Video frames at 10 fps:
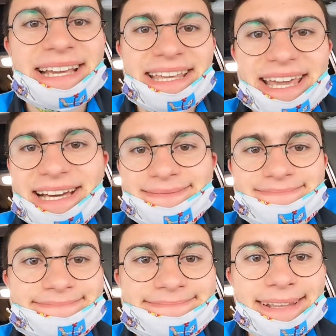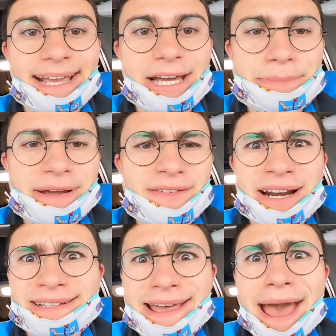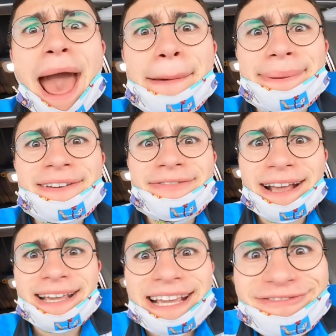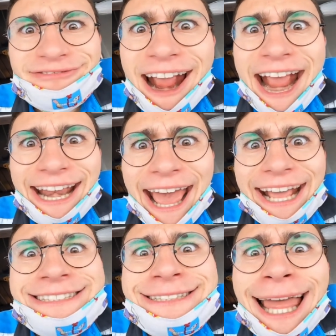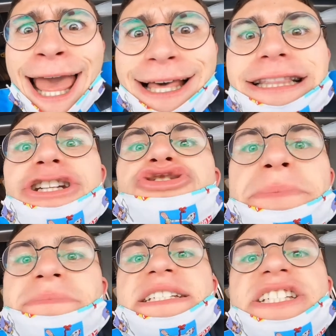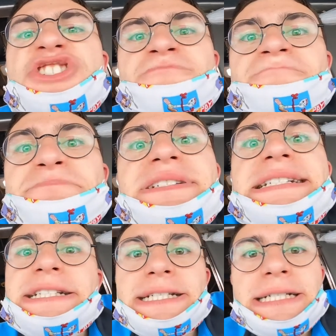yeah. I hope everyone has a happy fucking Friday. Literally make it your bitch.